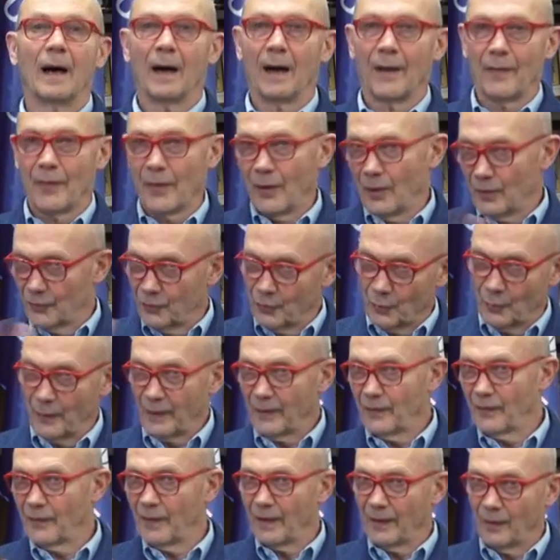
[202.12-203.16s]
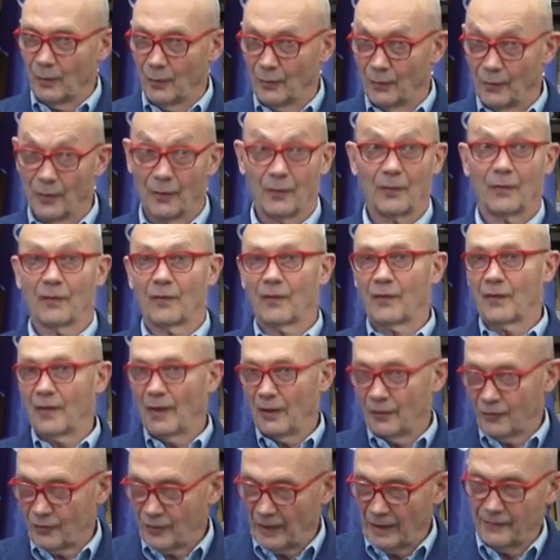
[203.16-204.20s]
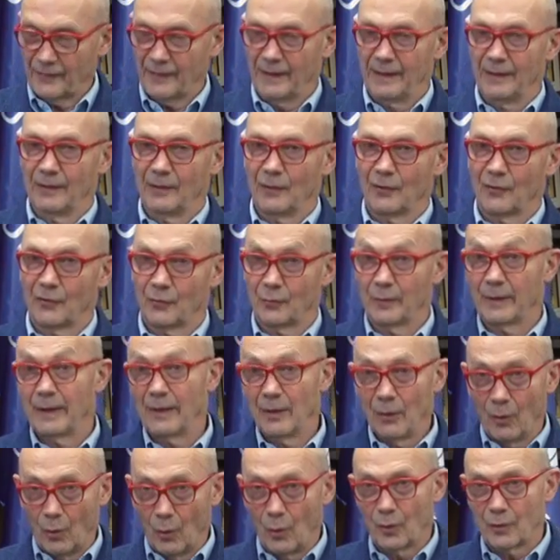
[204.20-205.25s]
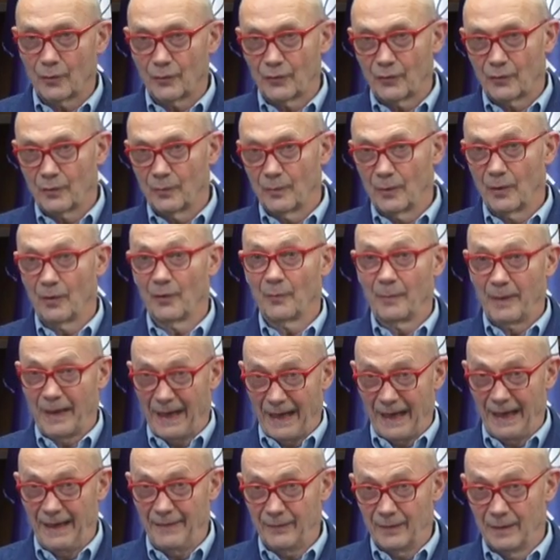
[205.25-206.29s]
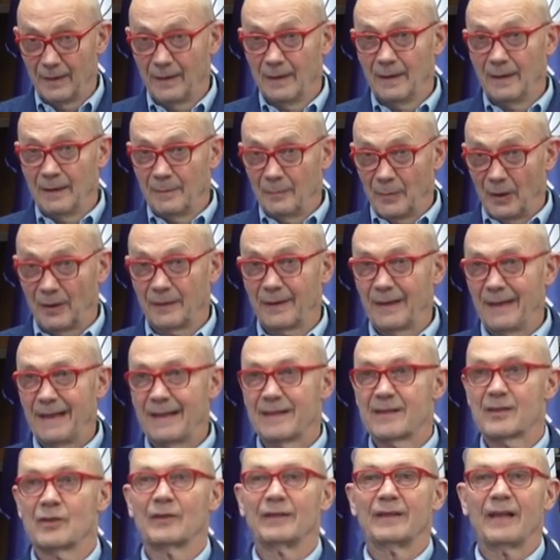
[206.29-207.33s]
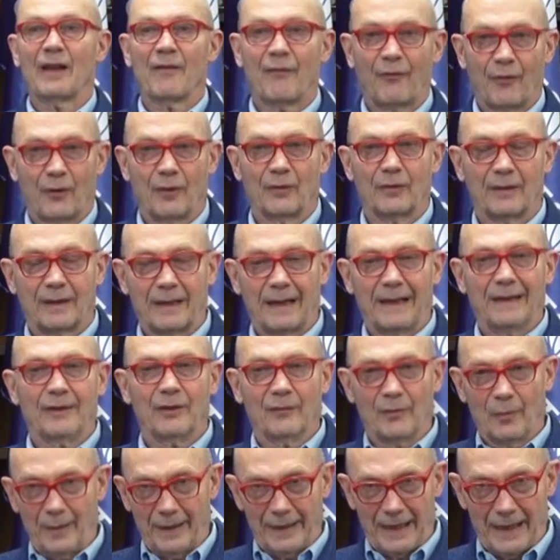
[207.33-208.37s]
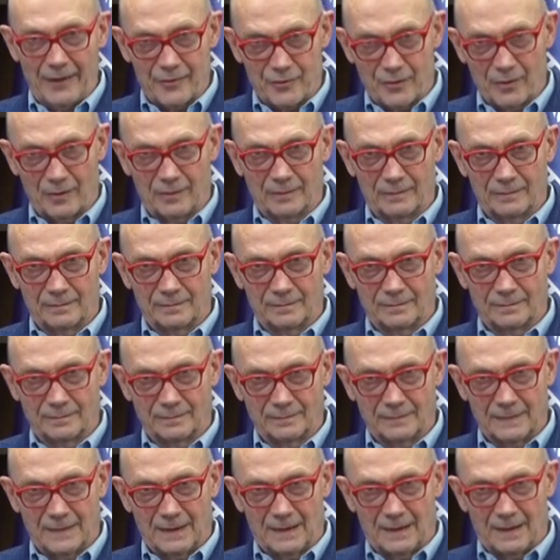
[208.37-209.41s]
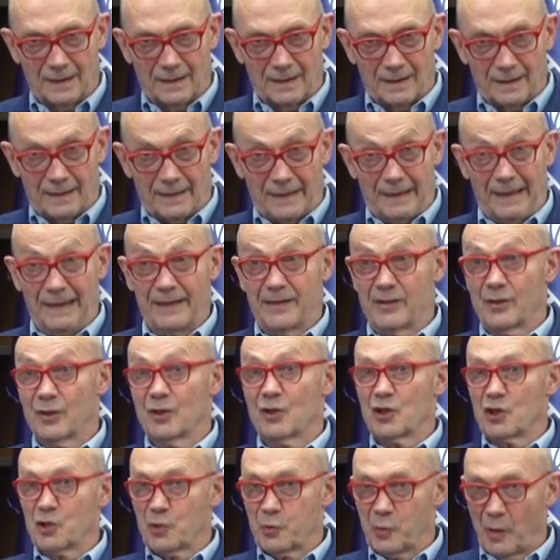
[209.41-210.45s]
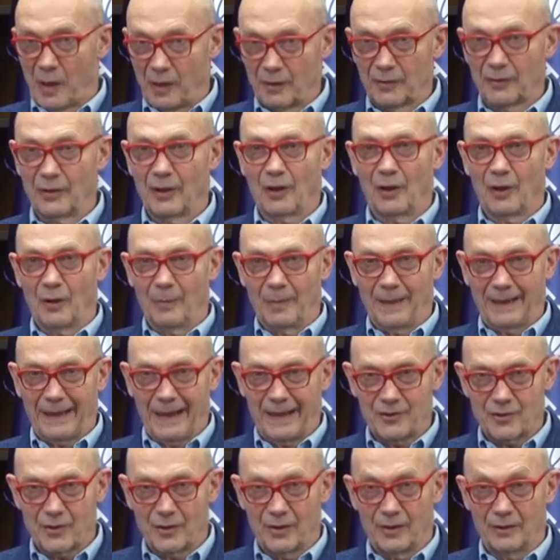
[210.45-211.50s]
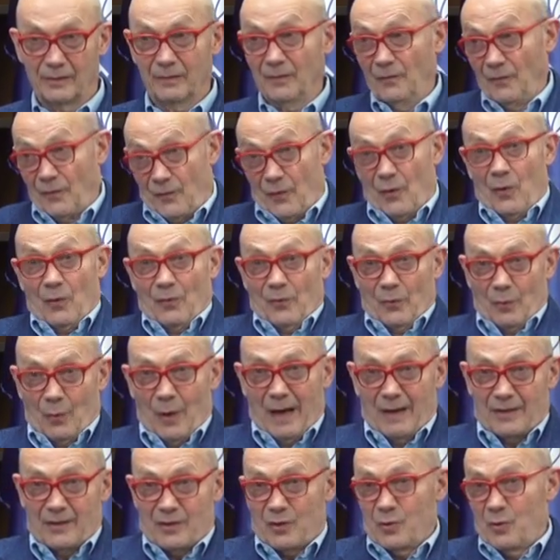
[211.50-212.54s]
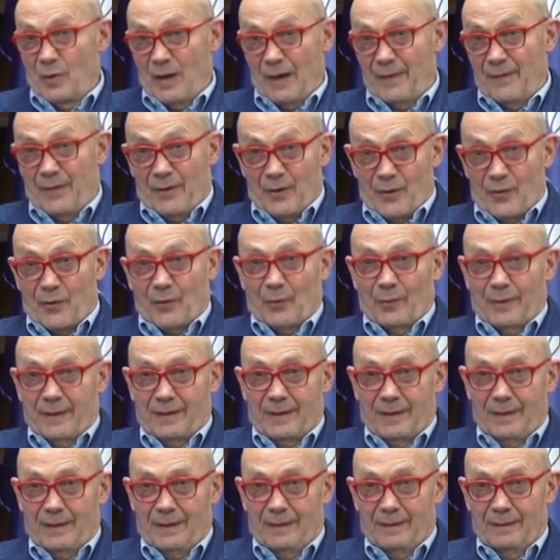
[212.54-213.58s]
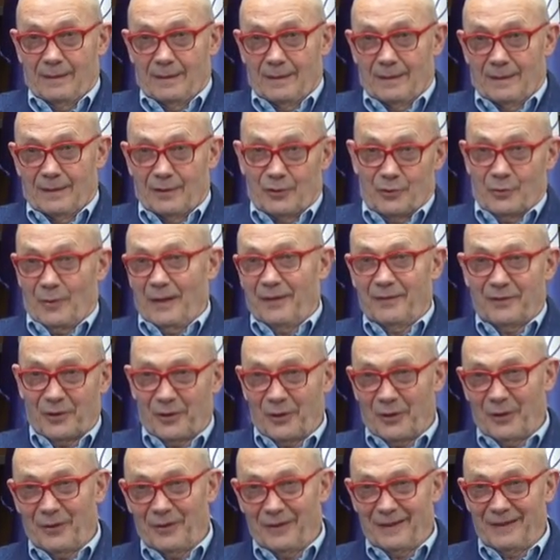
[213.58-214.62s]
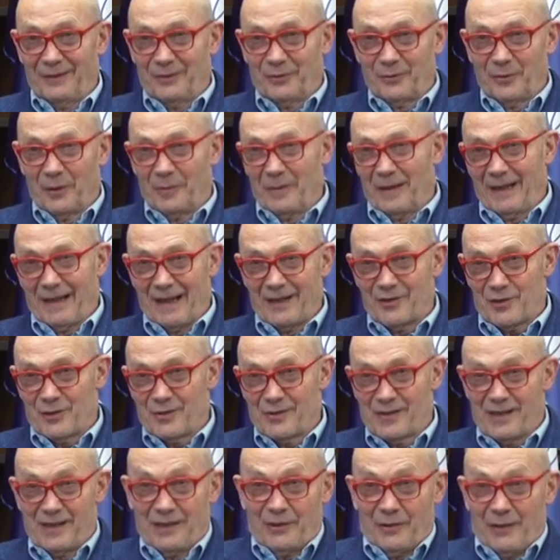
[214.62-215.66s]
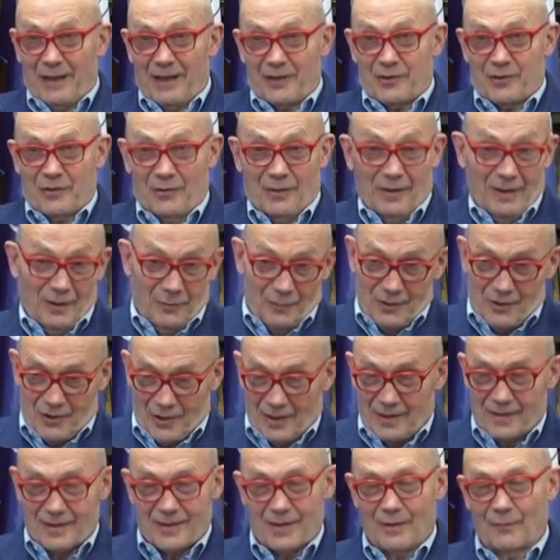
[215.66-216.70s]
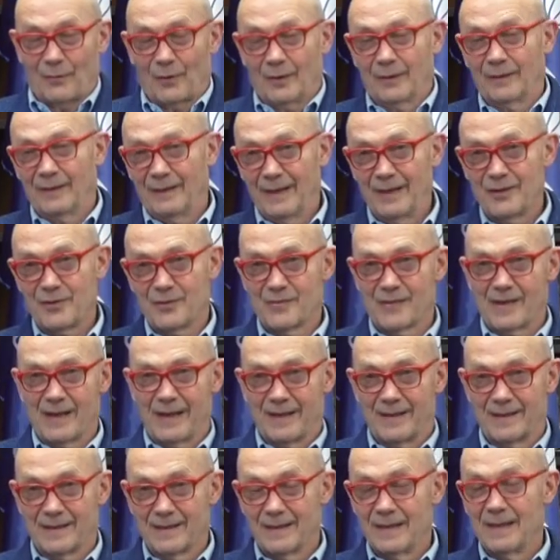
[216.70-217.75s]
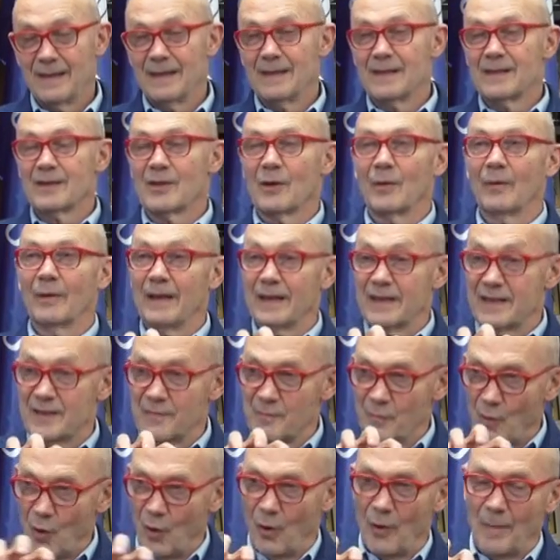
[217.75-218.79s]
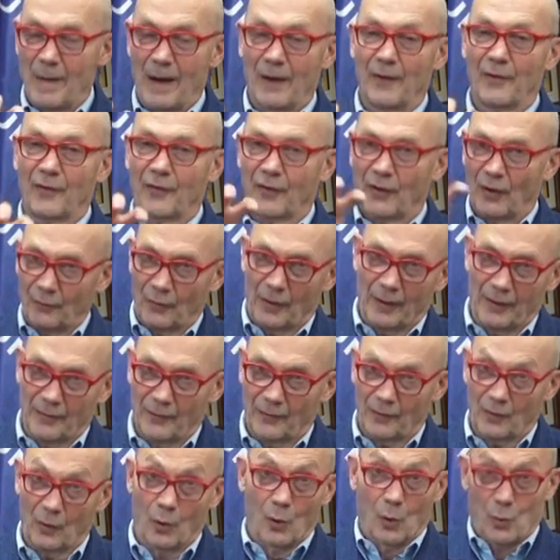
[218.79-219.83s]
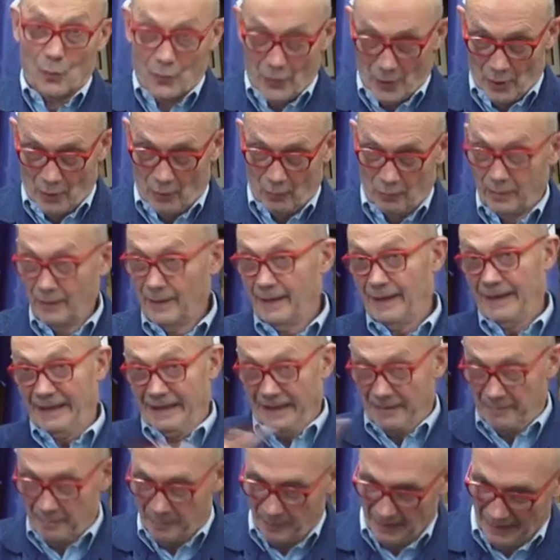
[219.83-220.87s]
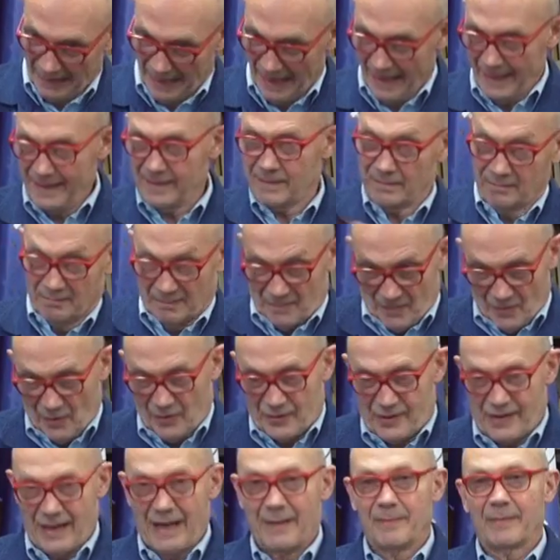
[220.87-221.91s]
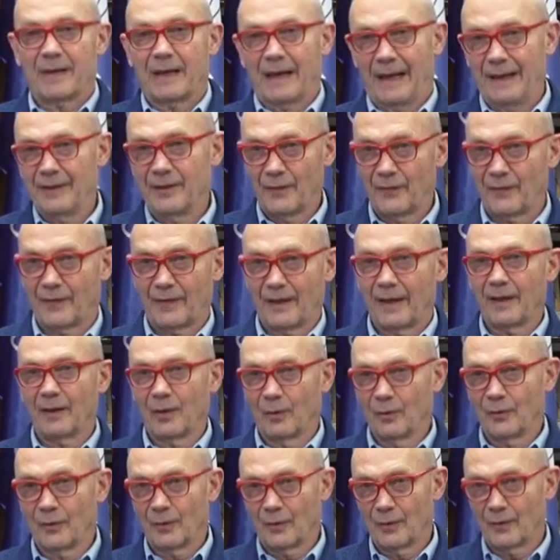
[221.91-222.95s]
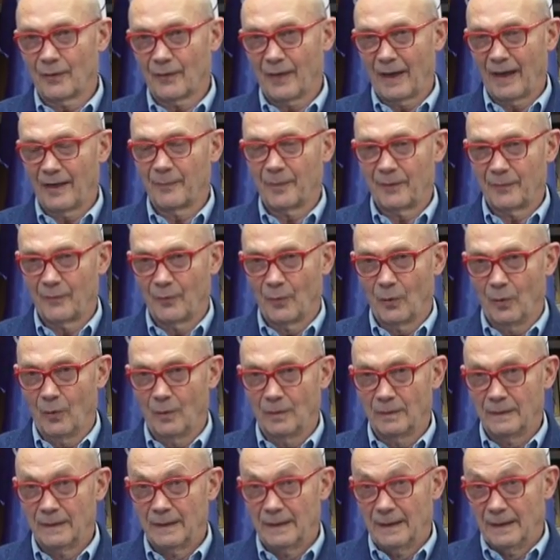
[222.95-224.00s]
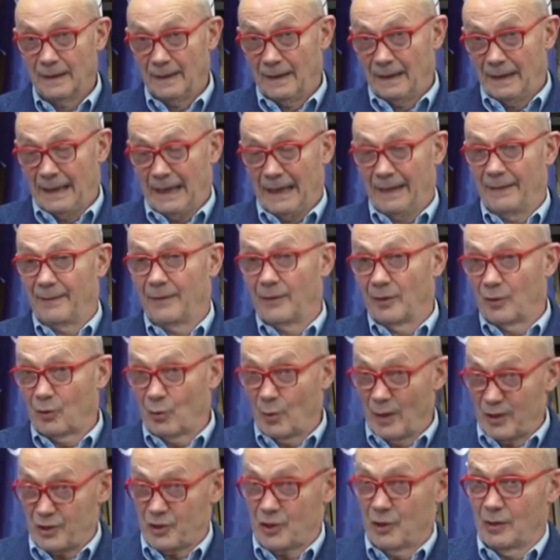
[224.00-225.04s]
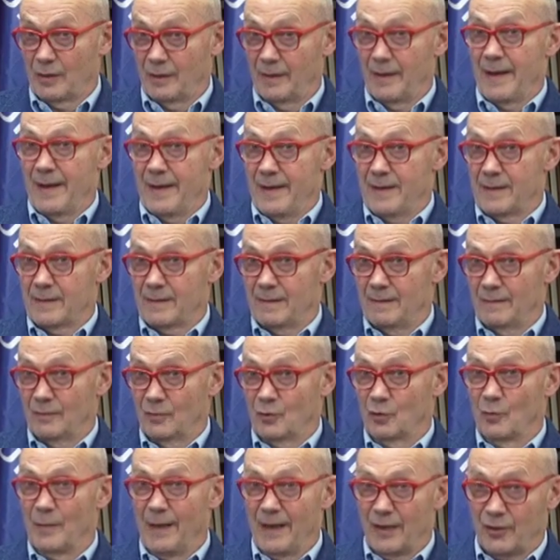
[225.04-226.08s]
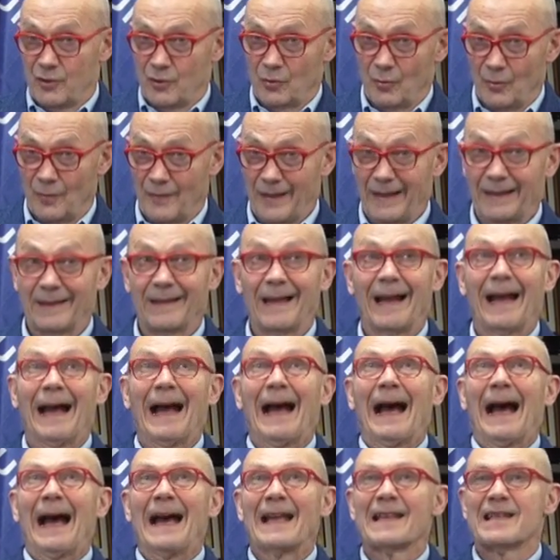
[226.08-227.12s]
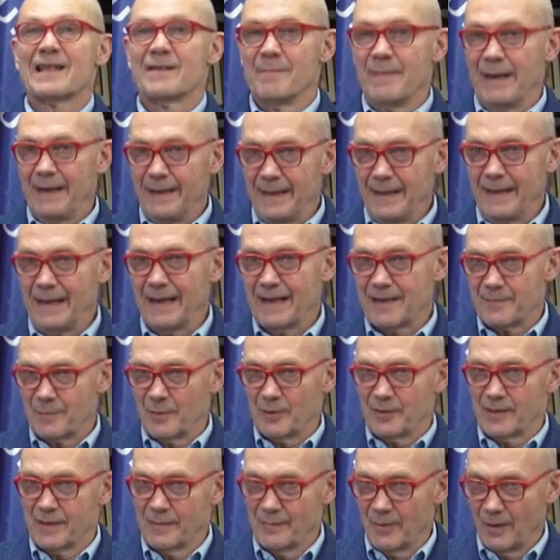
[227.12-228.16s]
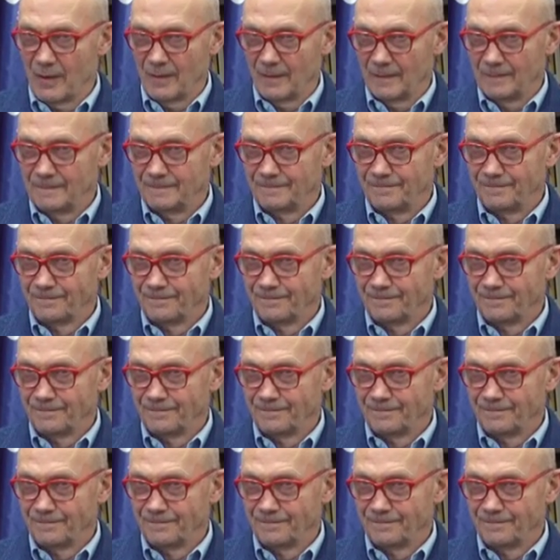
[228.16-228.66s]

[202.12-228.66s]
other tourist stakeholders, such as the industry or consumers, behave, but it's a different kind of obligation. It's a stronger obligation for the ones who have the authority to enter into obligations internationally, which are sovereign nation states. So it's more about sovereigns, although it implies the same kind of stakeholders as before. And the question is to make sure that as many as possible